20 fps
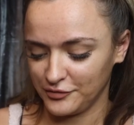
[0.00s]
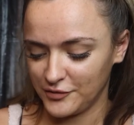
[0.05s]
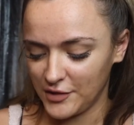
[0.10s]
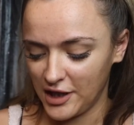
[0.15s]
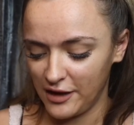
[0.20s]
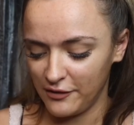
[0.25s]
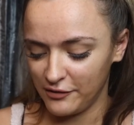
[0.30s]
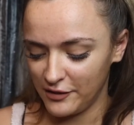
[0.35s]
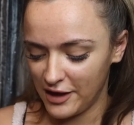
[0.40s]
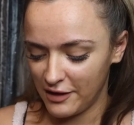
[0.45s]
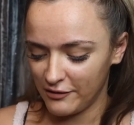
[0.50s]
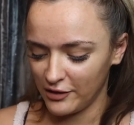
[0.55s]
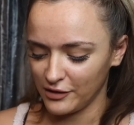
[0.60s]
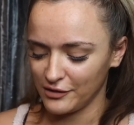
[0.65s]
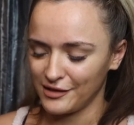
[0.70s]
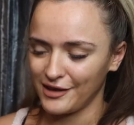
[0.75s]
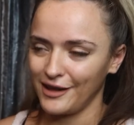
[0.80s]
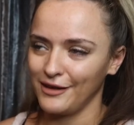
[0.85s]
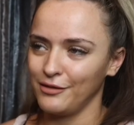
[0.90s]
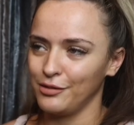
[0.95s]
they've never,
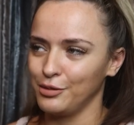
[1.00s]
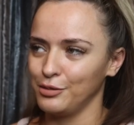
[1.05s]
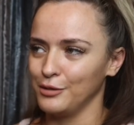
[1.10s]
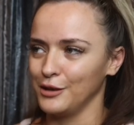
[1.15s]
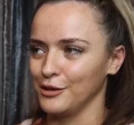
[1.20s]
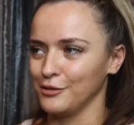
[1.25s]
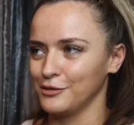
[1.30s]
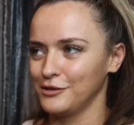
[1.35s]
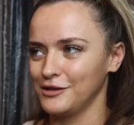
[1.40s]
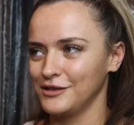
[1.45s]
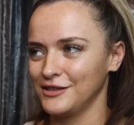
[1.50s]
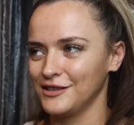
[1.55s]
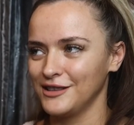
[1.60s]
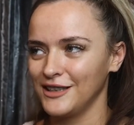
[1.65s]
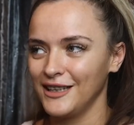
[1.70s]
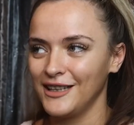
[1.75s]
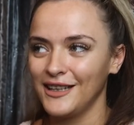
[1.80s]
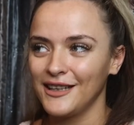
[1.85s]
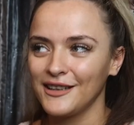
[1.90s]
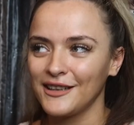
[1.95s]
they've, well,
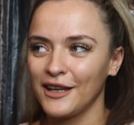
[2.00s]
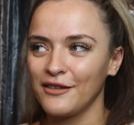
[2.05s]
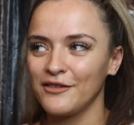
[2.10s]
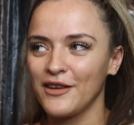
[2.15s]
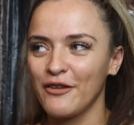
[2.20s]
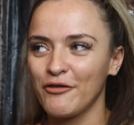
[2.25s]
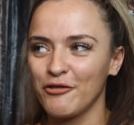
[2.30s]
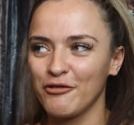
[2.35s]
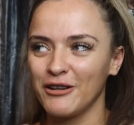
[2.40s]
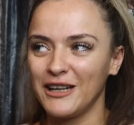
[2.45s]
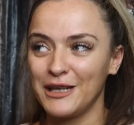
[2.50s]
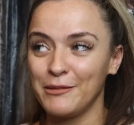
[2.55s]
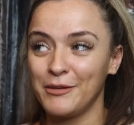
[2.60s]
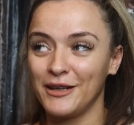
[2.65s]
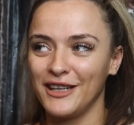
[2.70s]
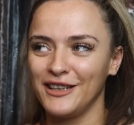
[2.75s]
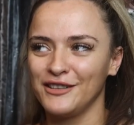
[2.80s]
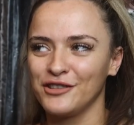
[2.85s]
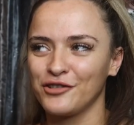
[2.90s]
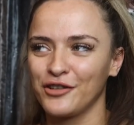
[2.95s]
they've never really
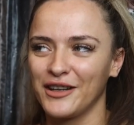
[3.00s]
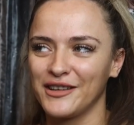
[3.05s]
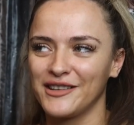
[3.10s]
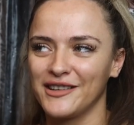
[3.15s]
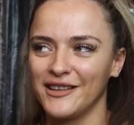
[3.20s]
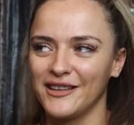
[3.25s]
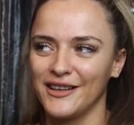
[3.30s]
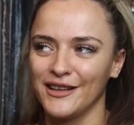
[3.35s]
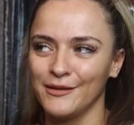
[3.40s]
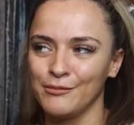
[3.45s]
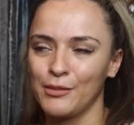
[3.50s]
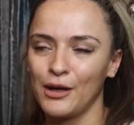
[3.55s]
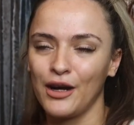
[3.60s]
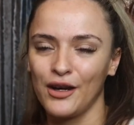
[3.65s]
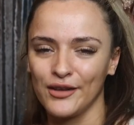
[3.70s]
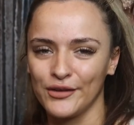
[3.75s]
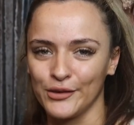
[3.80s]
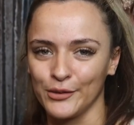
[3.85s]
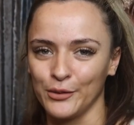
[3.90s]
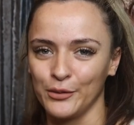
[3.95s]
been interested in
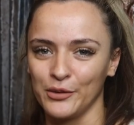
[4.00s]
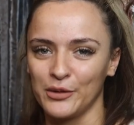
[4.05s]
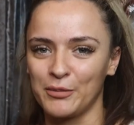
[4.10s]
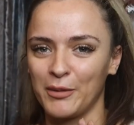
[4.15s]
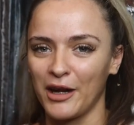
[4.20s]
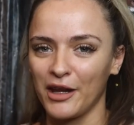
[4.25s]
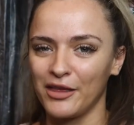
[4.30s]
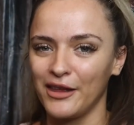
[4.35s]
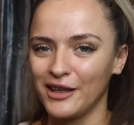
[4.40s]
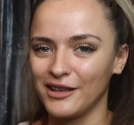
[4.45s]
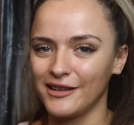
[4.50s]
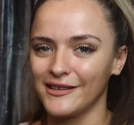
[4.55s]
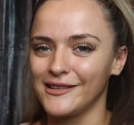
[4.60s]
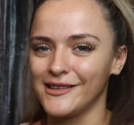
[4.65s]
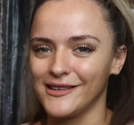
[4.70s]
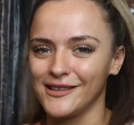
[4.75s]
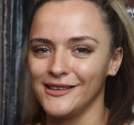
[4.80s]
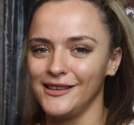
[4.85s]
puzzles, but I think this is